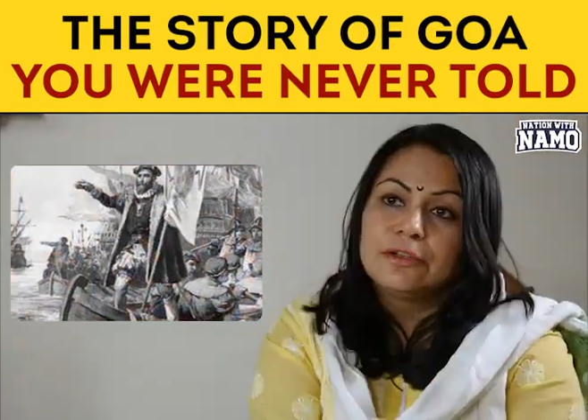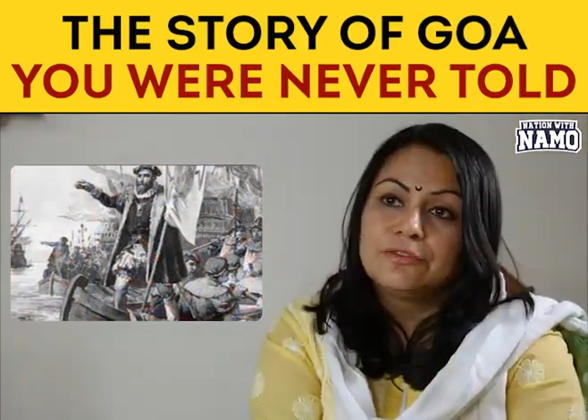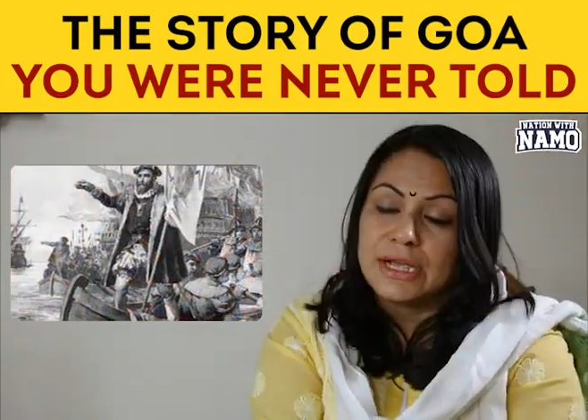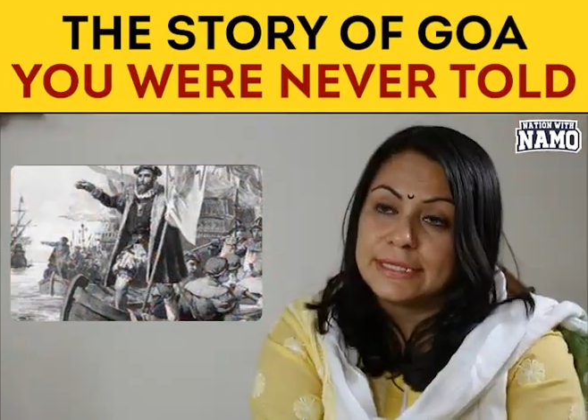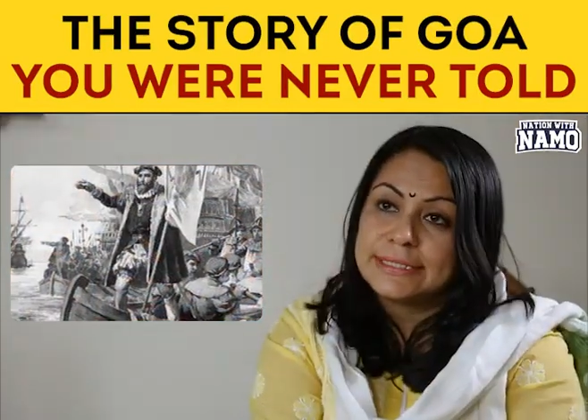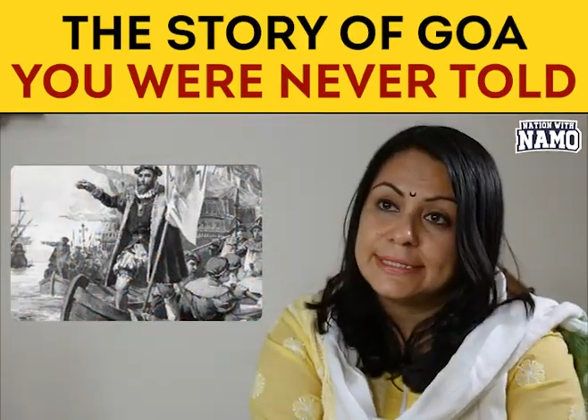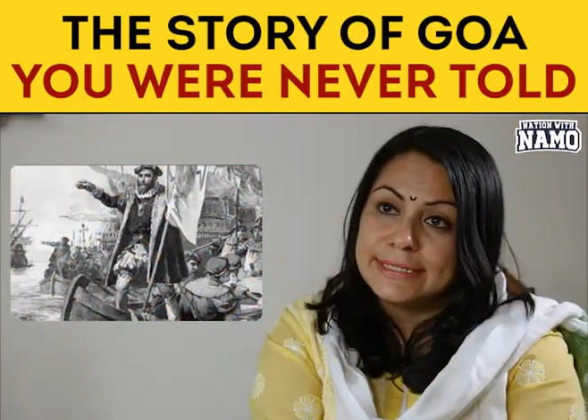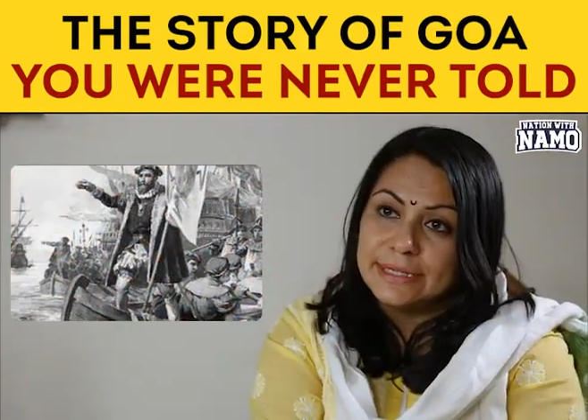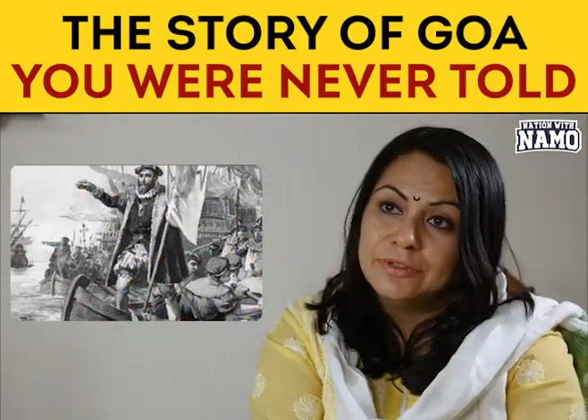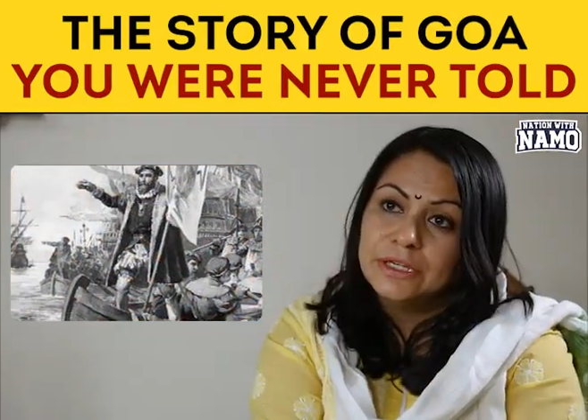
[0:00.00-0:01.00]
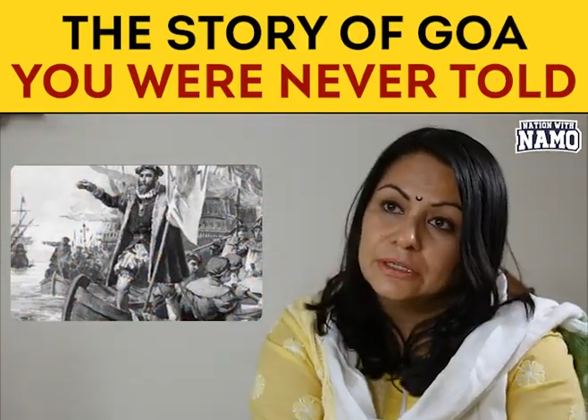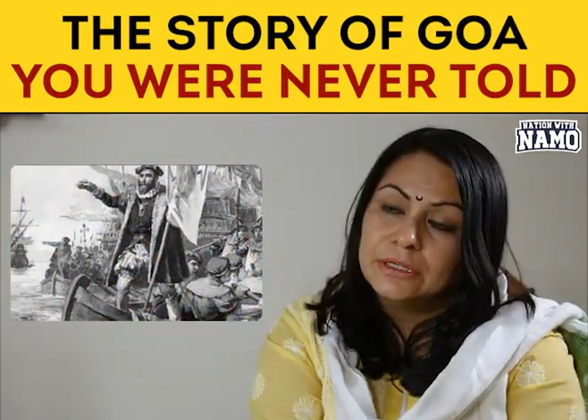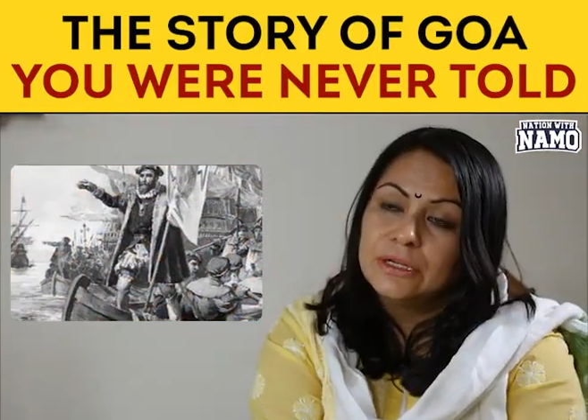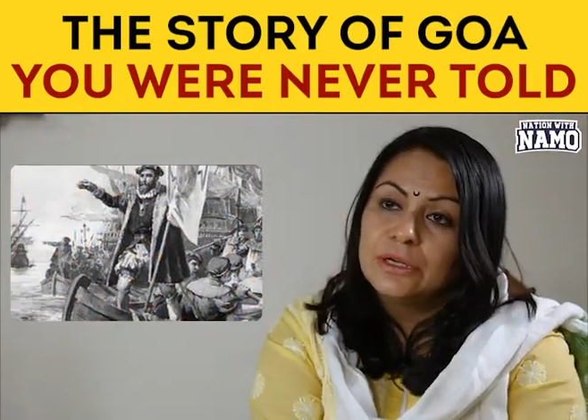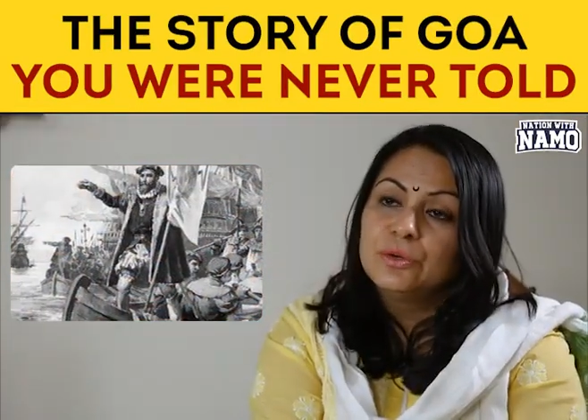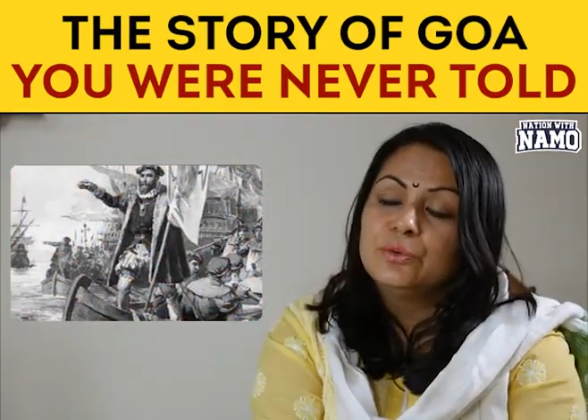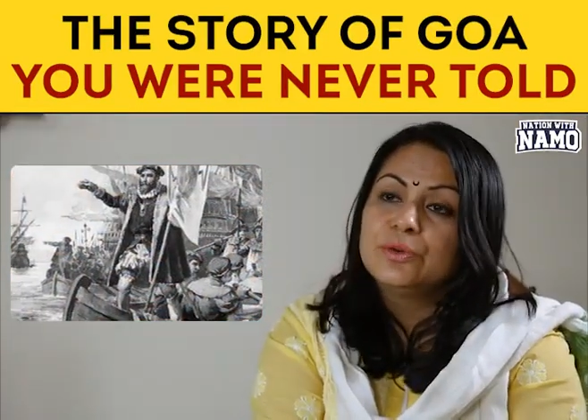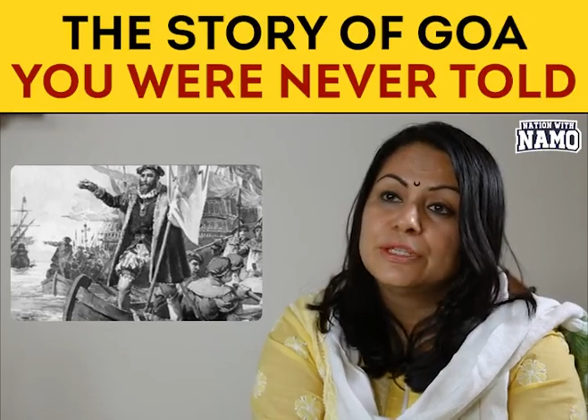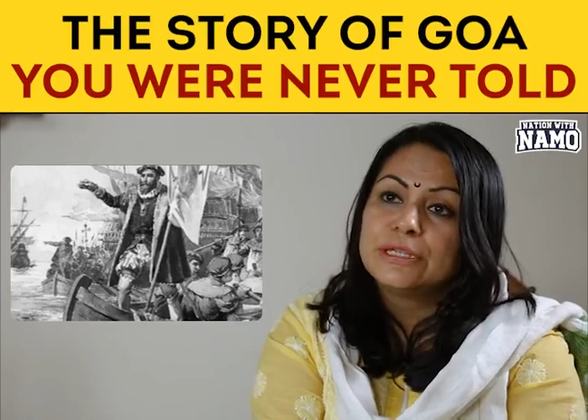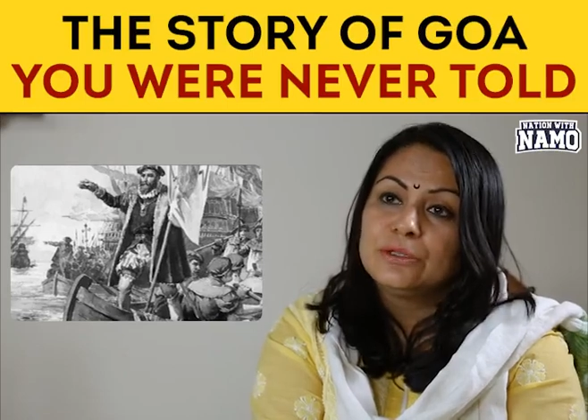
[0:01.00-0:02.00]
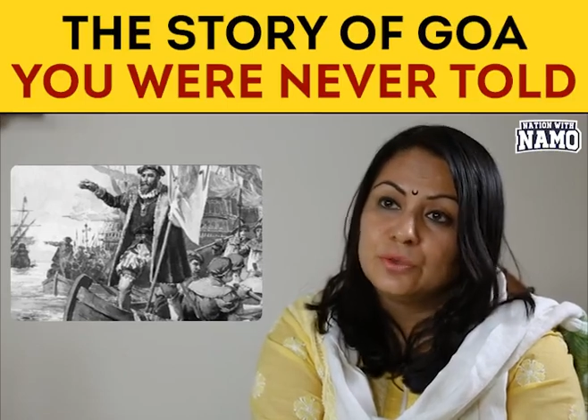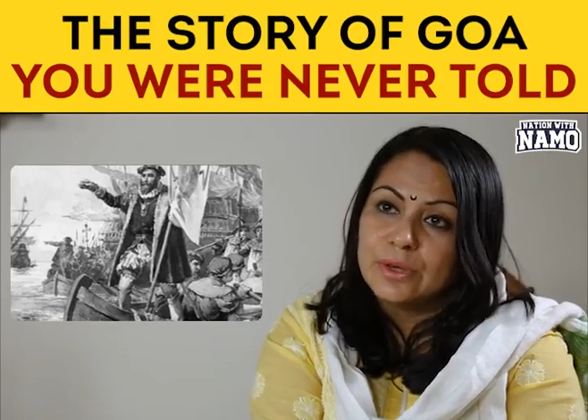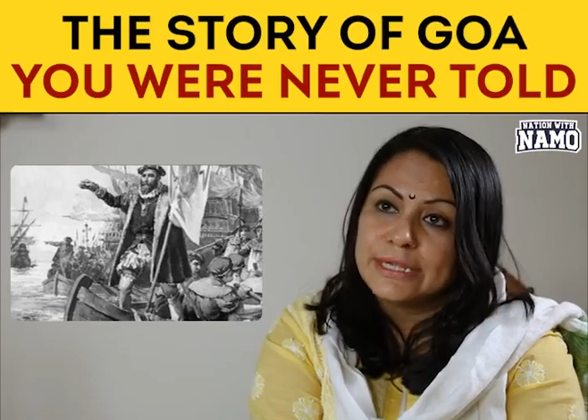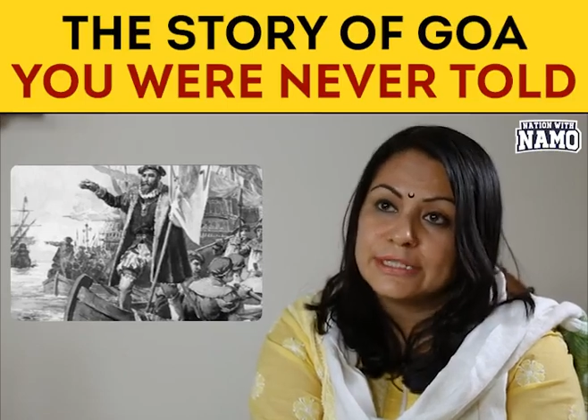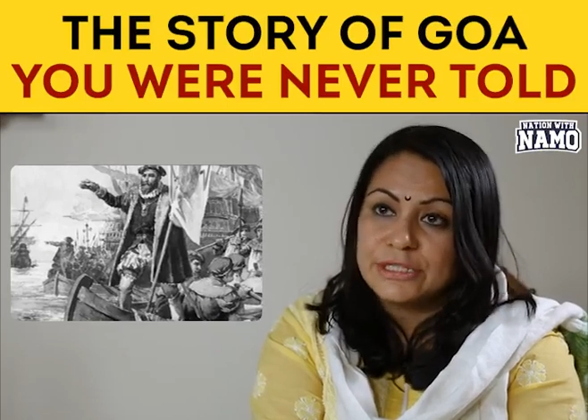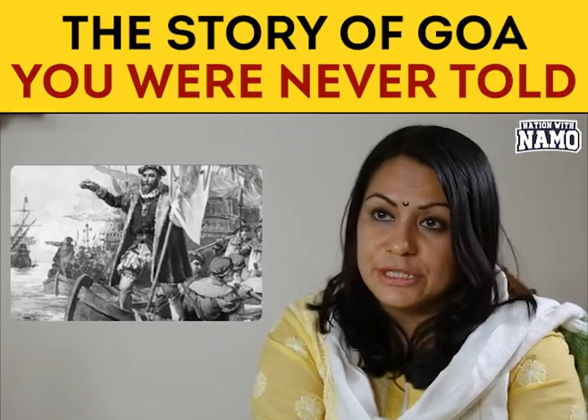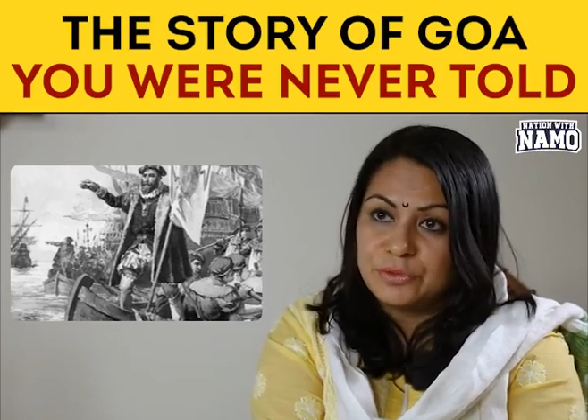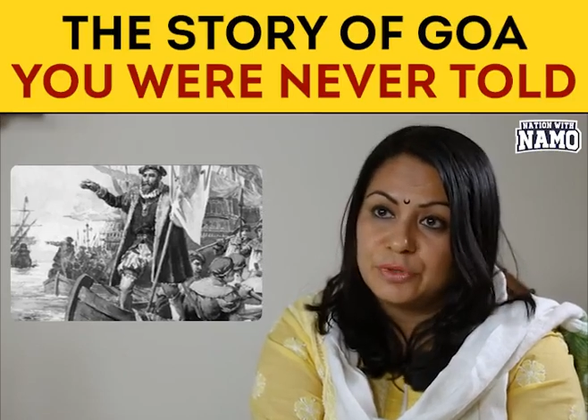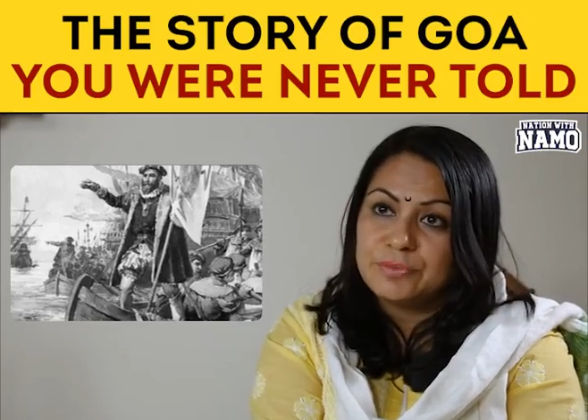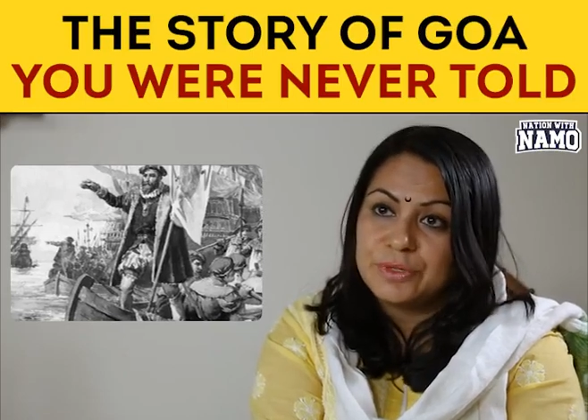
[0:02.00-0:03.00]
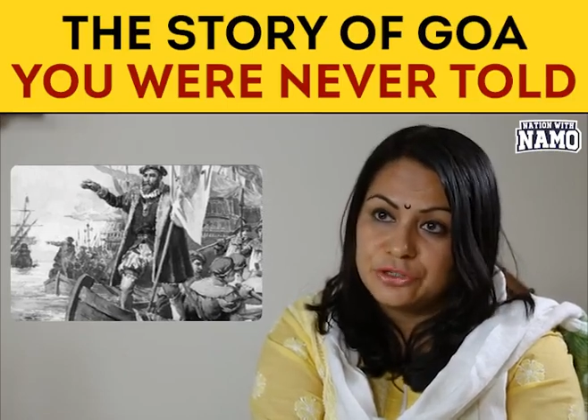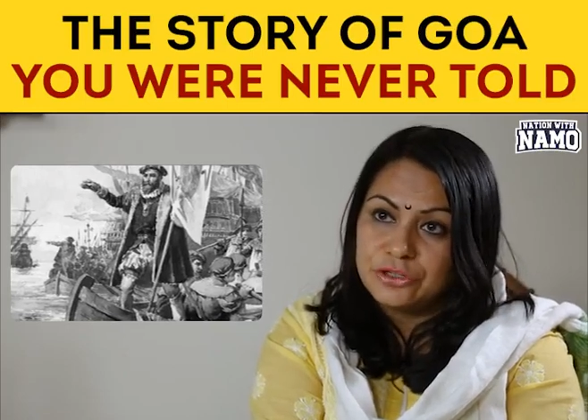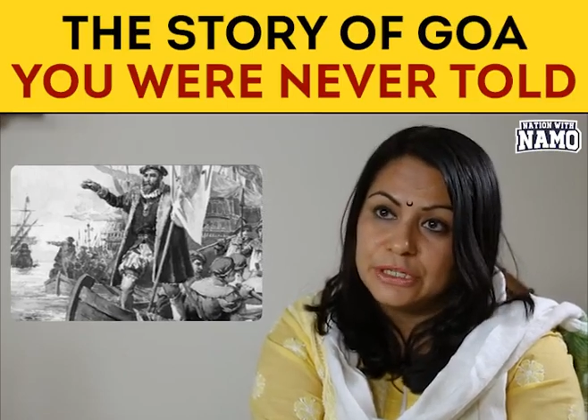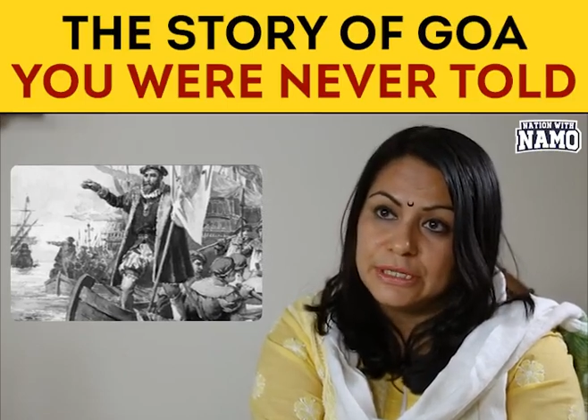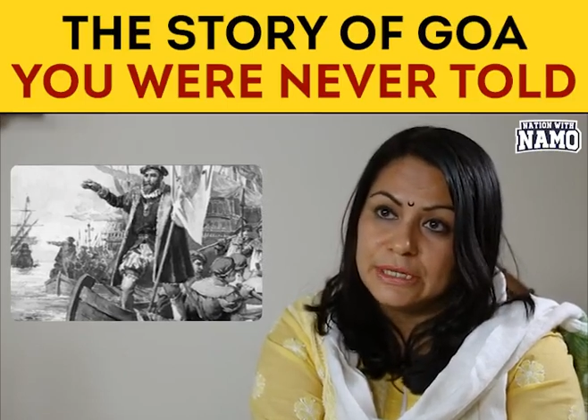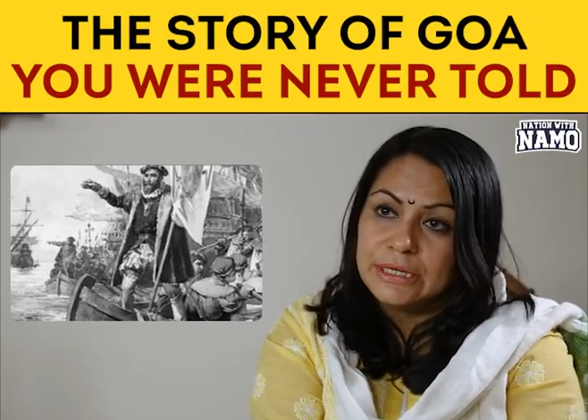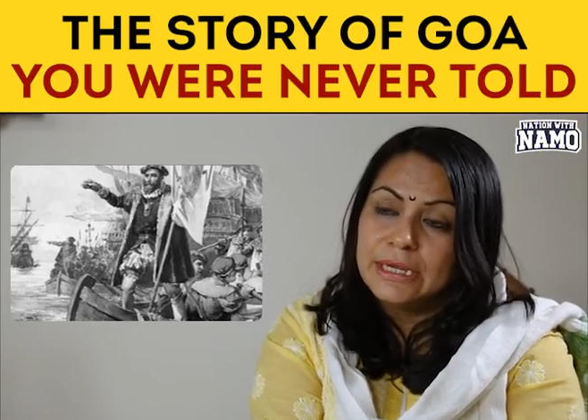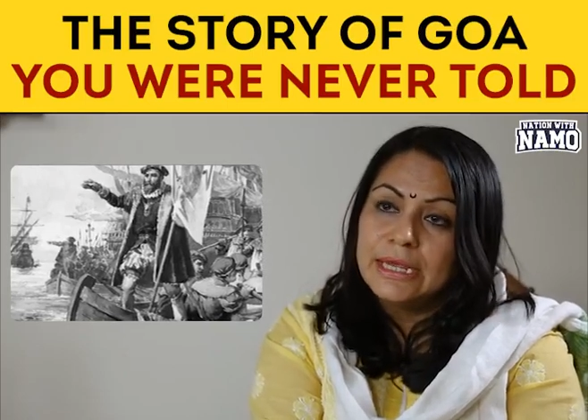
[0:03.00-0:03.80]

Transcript: Francis Xavier, who was in Goa as a Jesuit missionary,